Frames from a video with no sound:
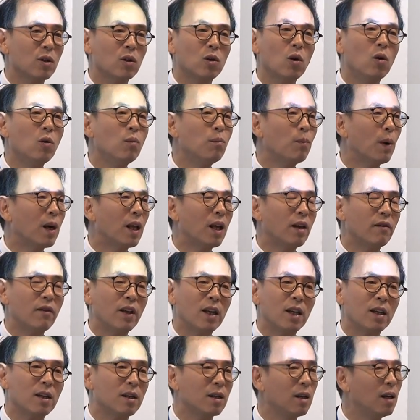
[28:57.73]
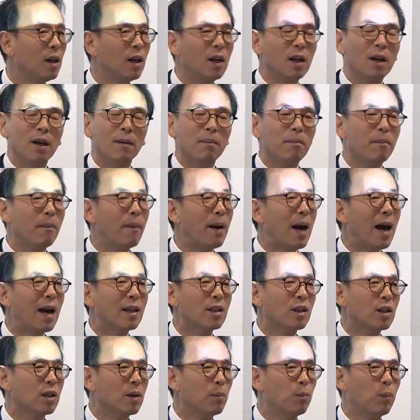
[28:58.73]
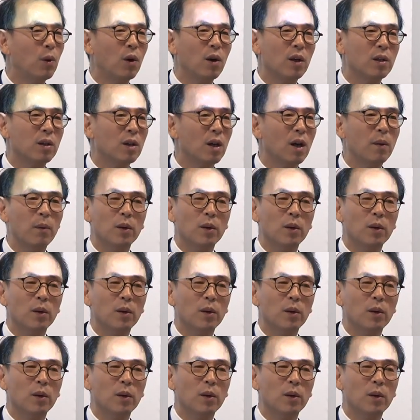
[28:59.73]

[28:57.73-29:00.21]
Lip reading: Don't believe in magic bullet.